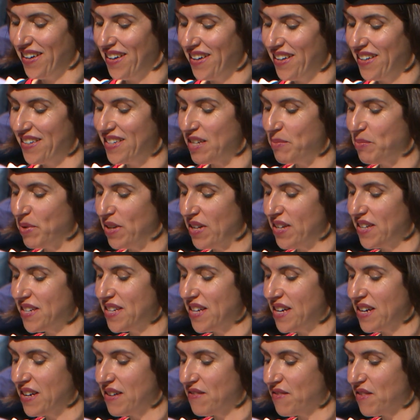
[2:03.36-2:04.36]
Deputy
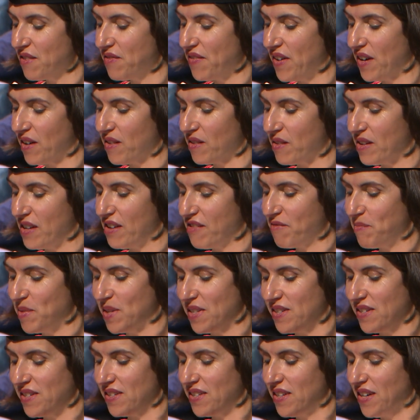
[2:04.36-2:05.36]
Dean of the Faculty of
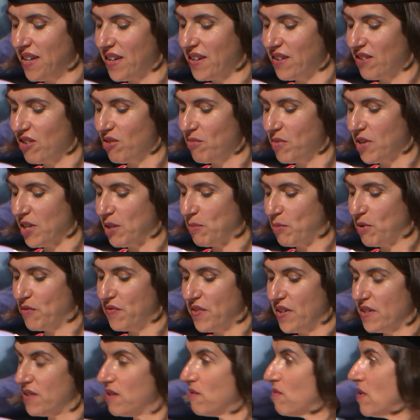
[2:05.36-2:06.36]
Business and Economics
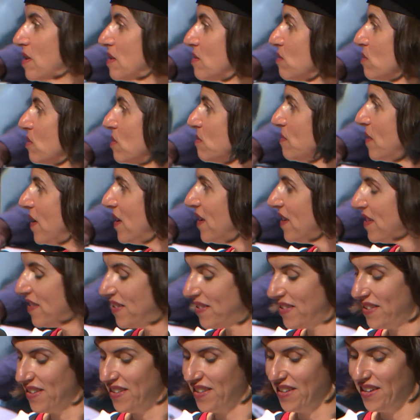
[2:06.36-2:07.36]
Professor Russell Smythe,
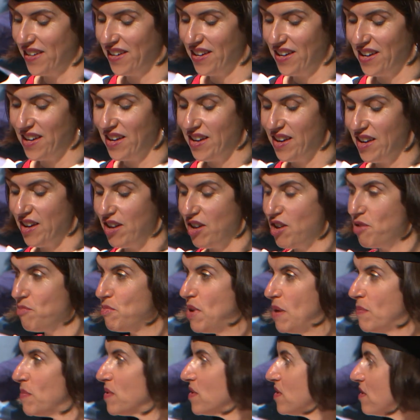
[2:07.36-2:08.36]
members